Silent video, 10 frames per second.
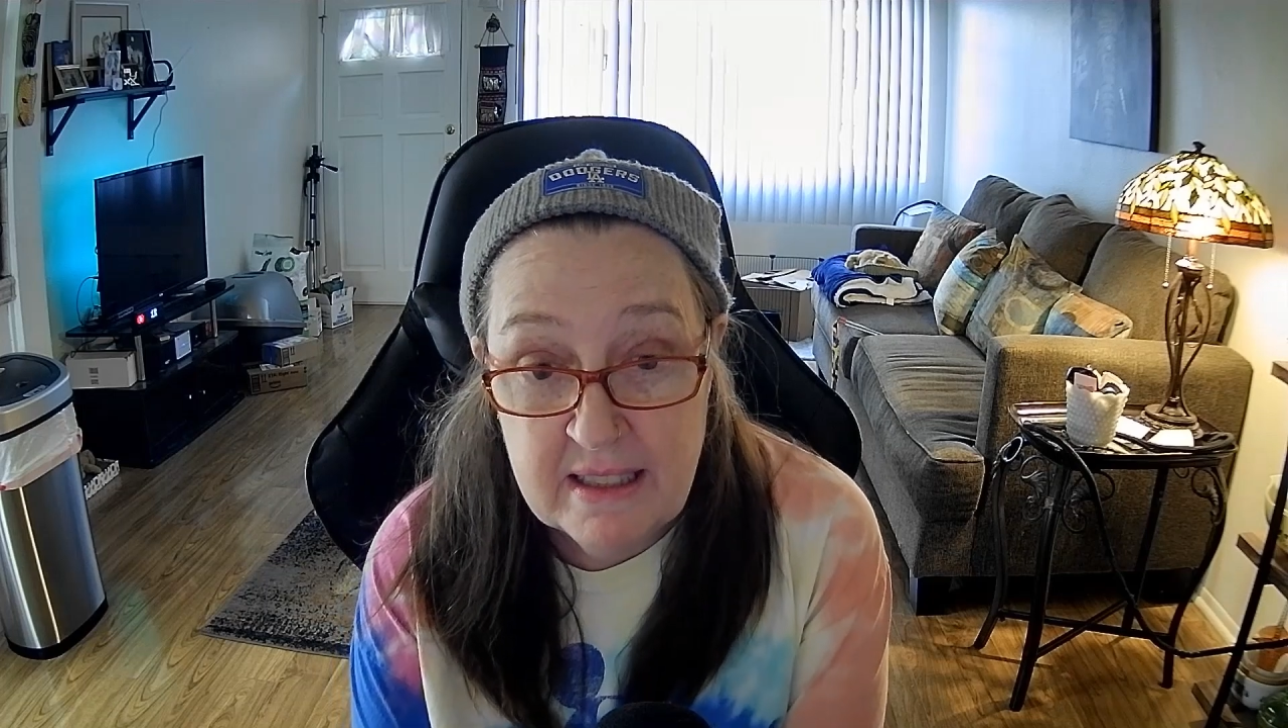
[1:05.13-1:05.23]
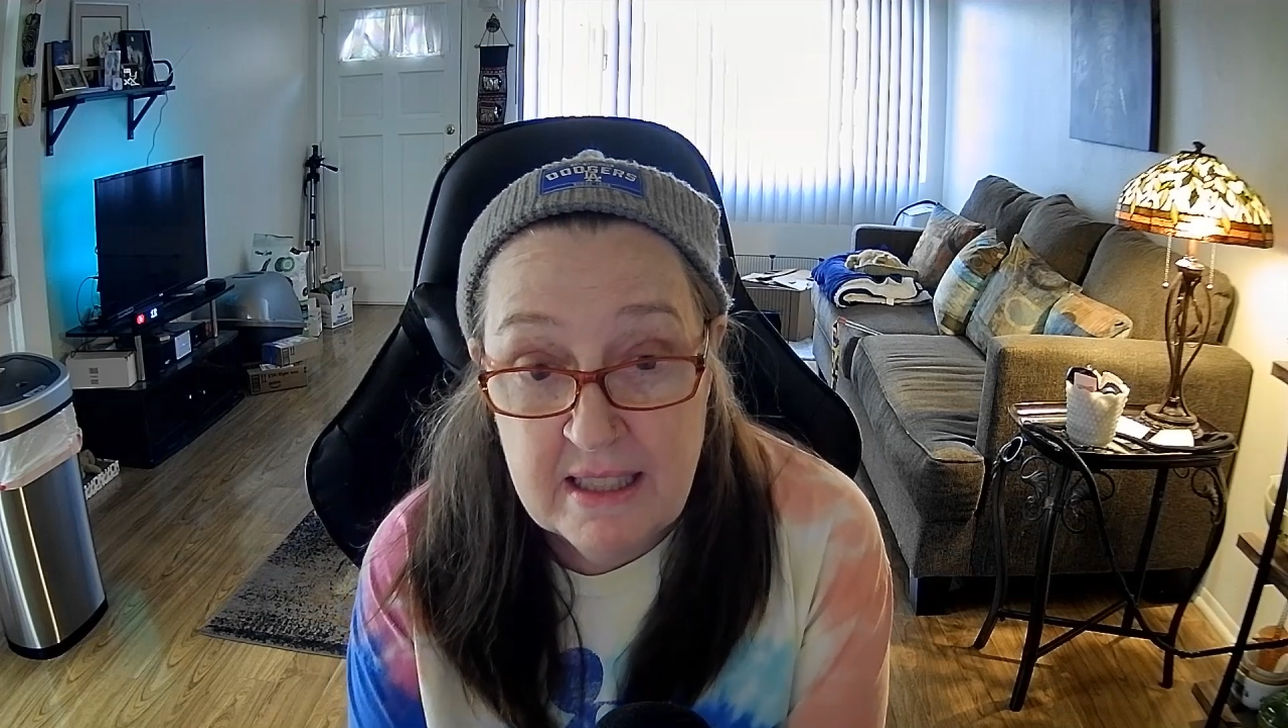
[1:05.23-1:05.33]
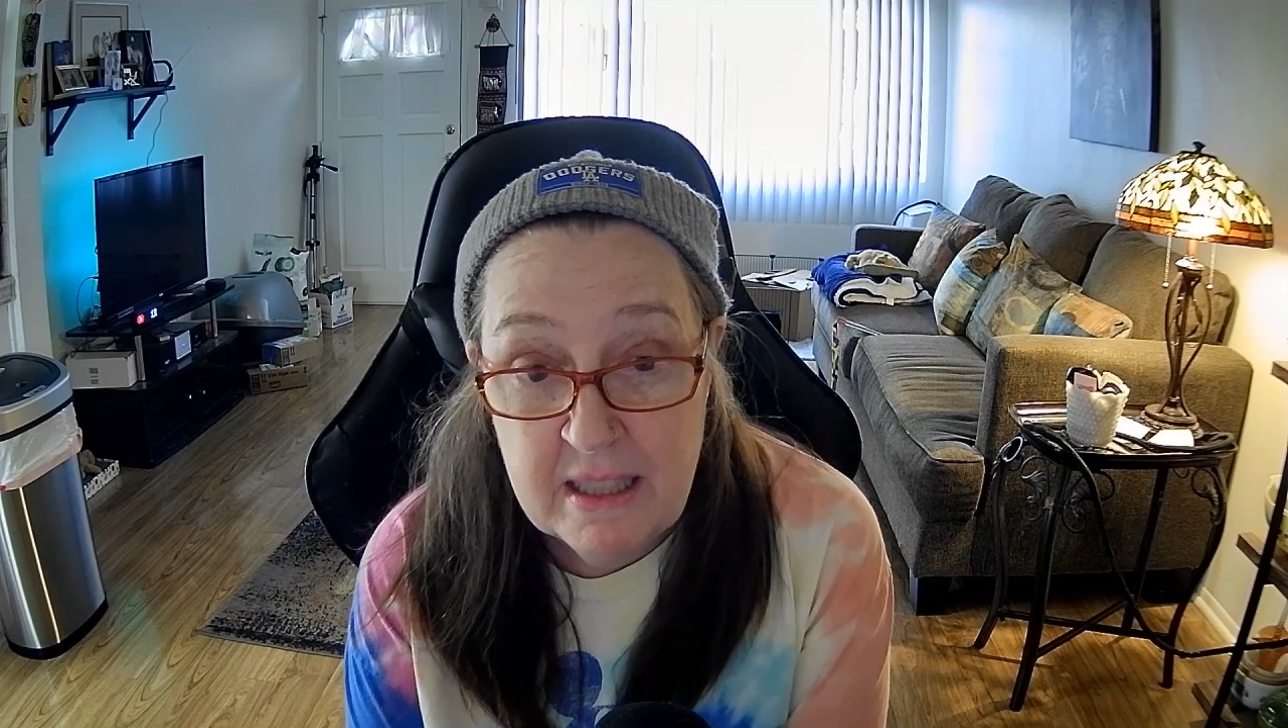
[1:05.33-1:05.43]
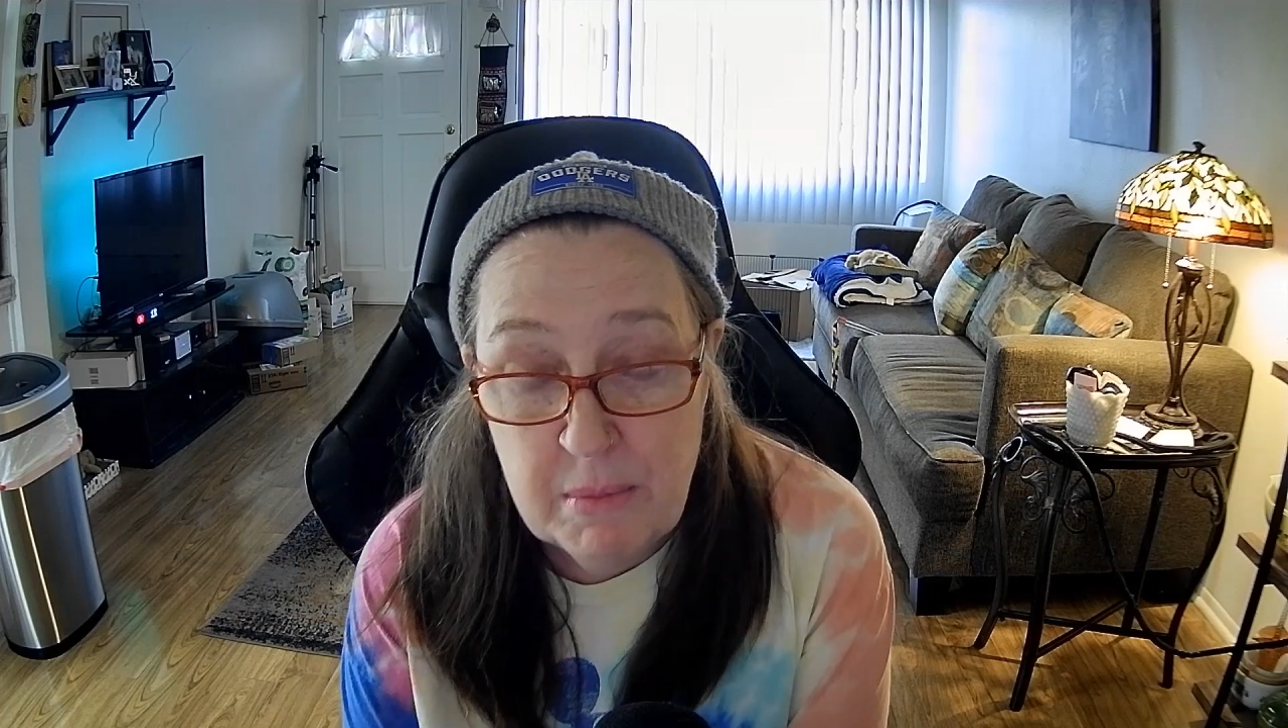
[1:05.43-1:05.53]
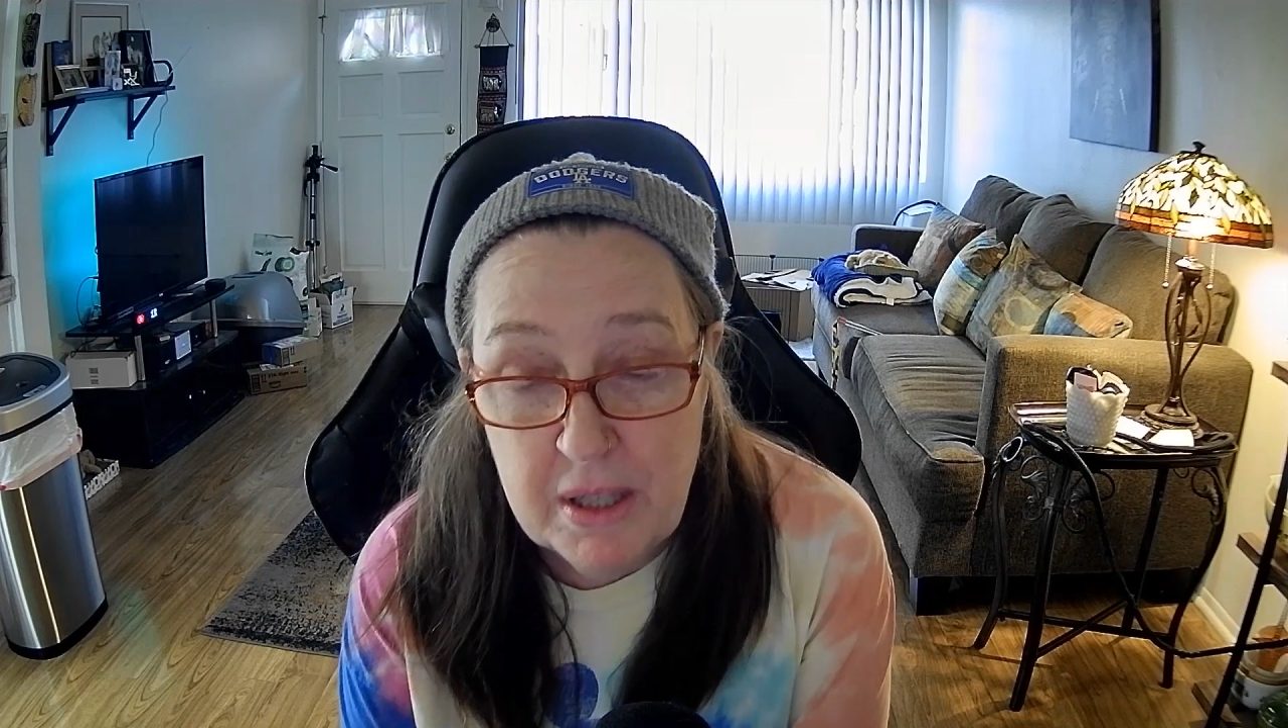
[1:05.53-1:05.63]

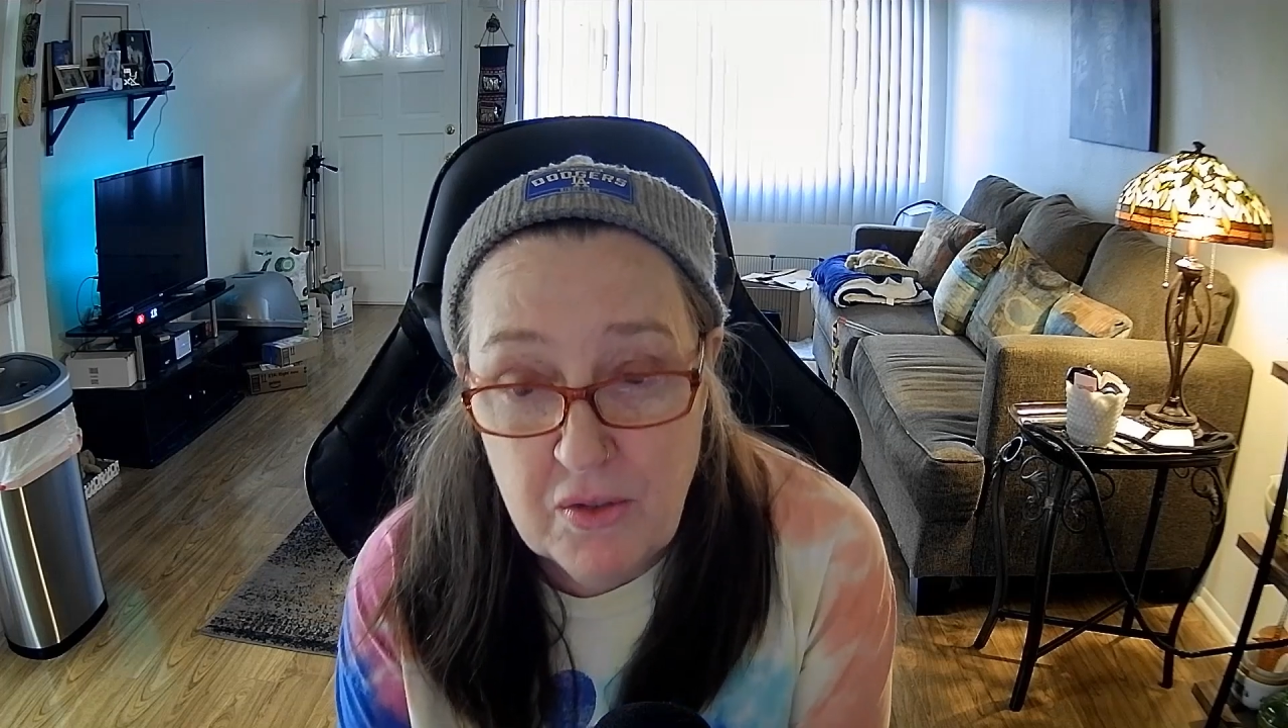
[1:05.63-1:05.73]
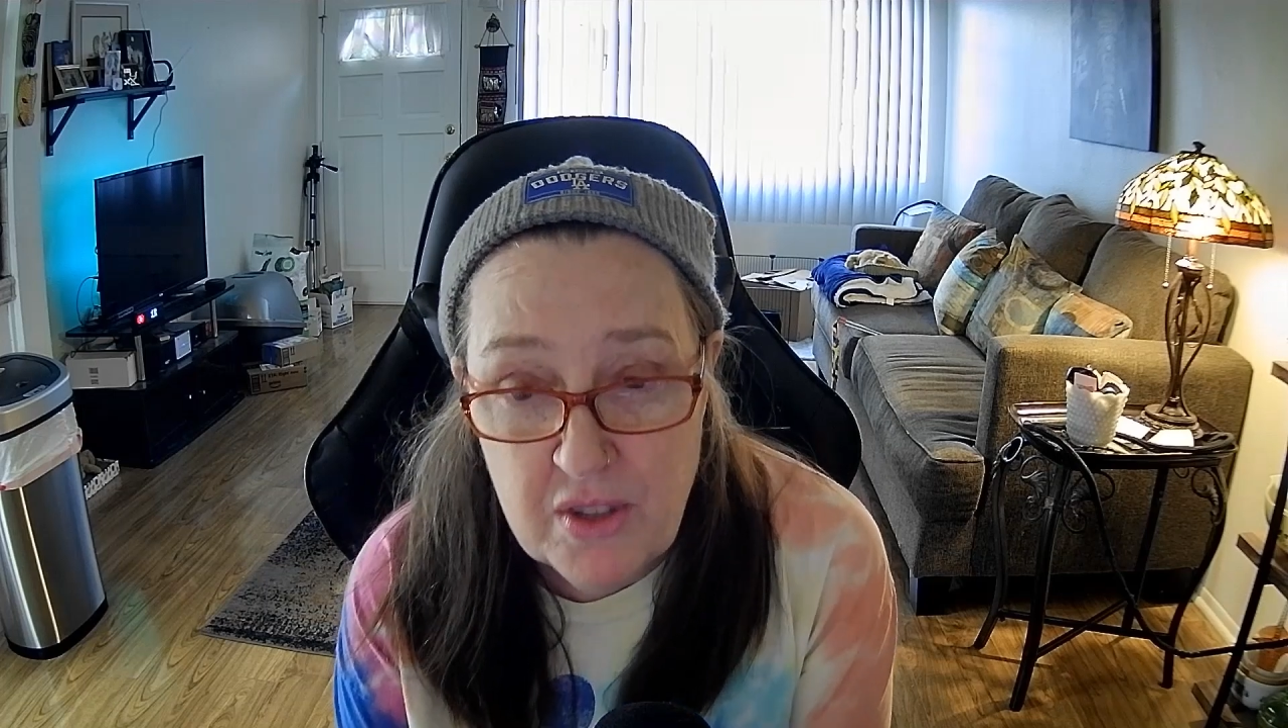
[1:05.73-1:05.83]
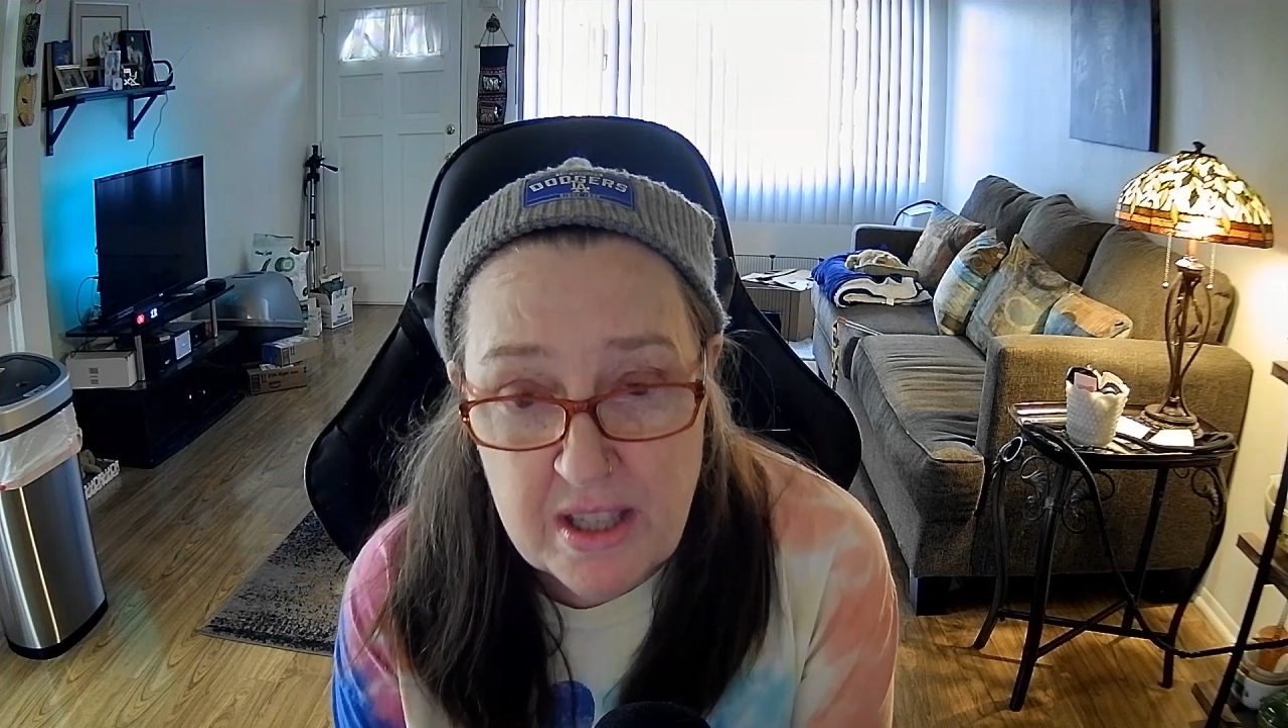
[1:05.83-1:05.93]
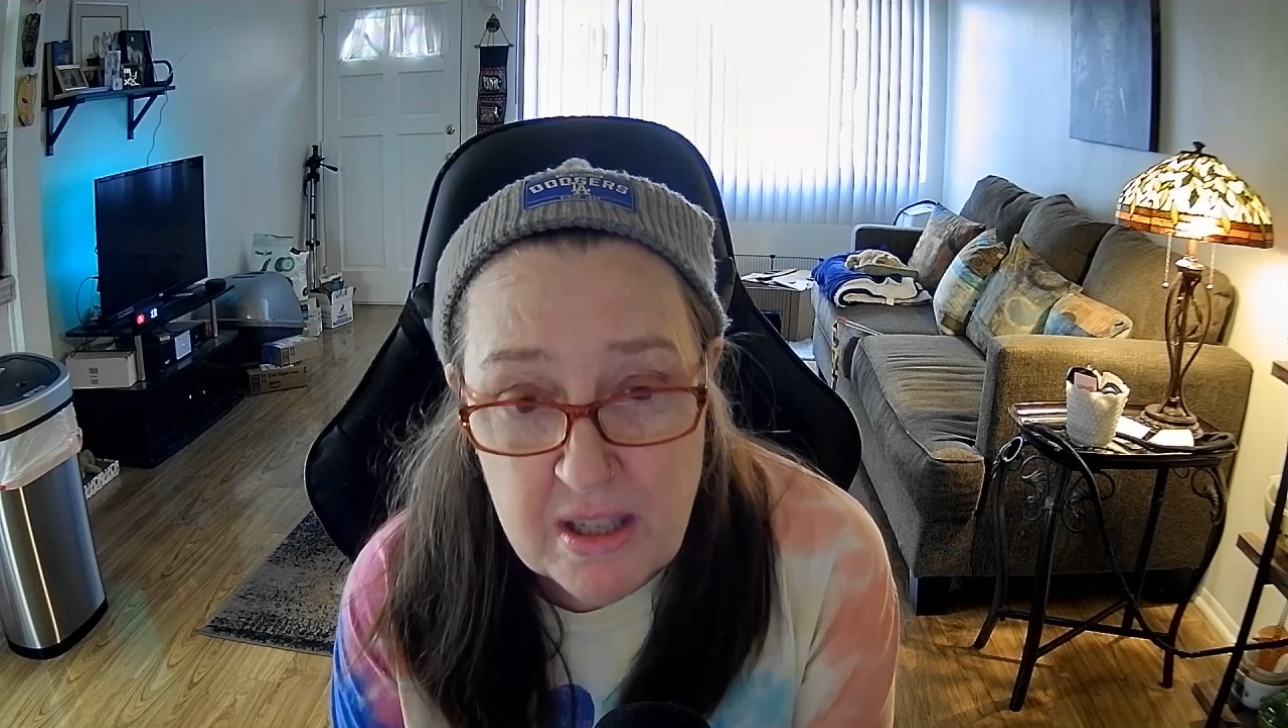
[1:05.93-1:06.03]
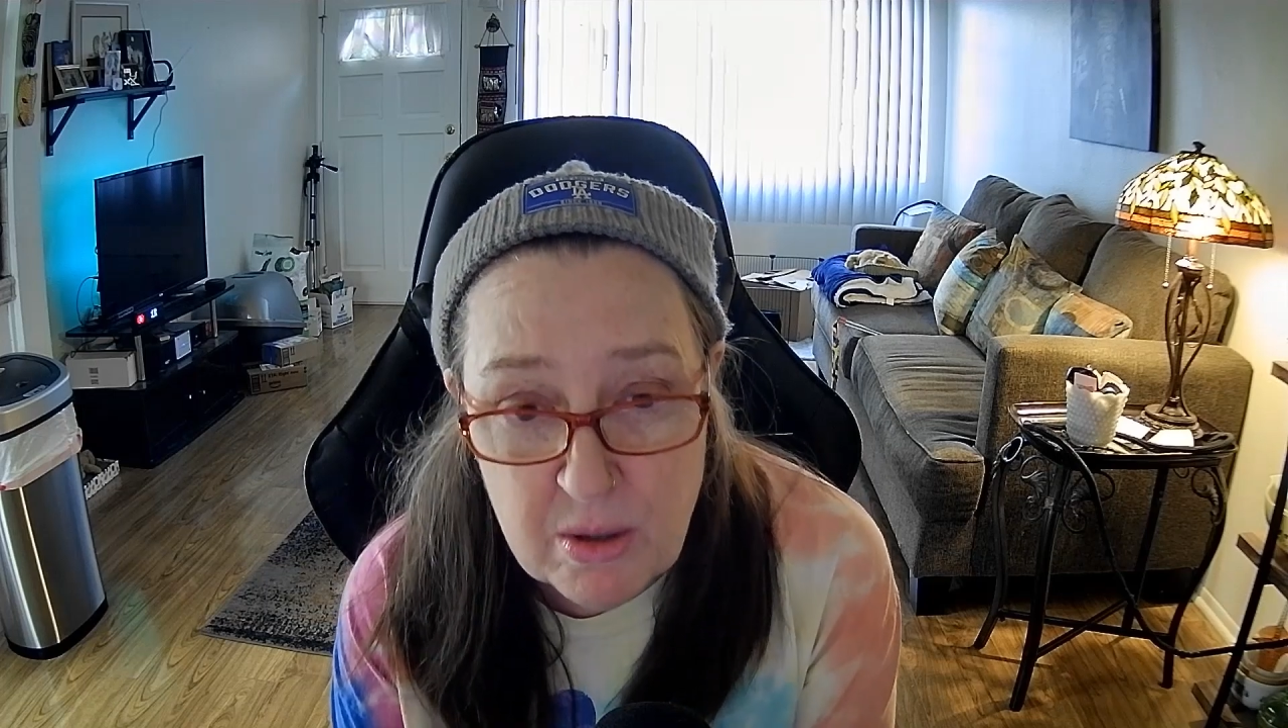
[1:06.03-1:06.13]
But over
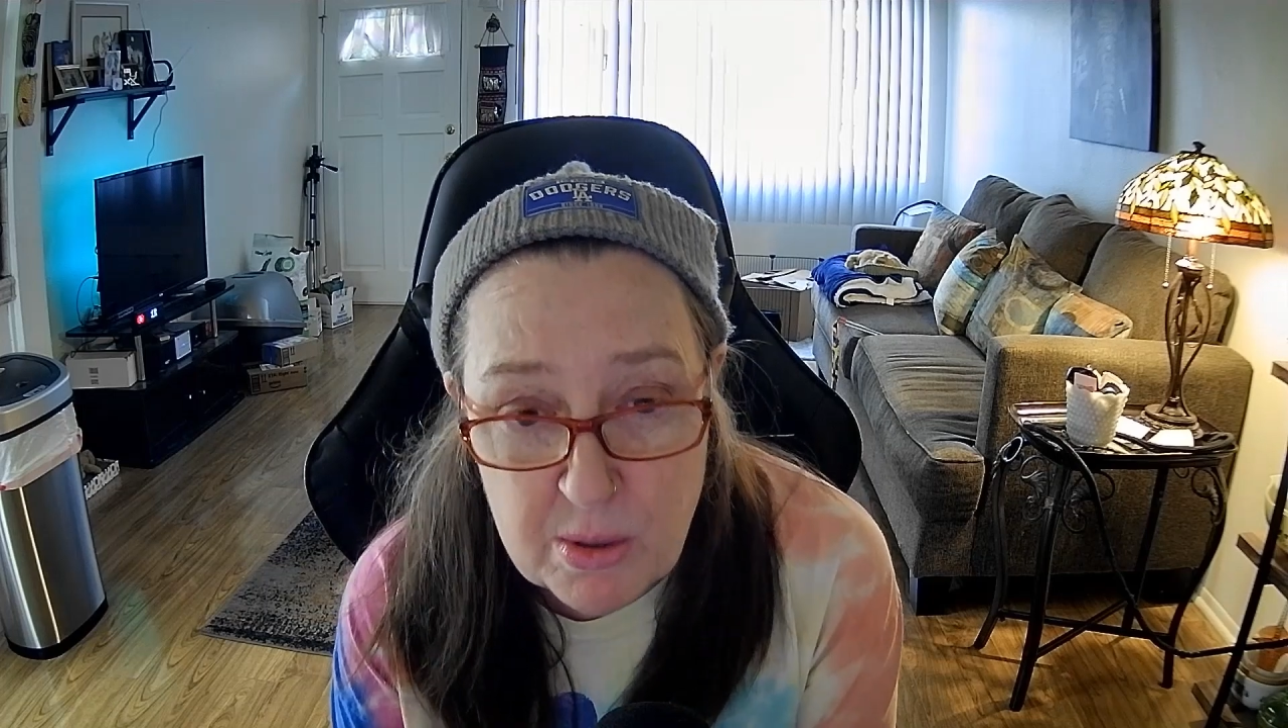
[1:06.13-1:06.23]
the years,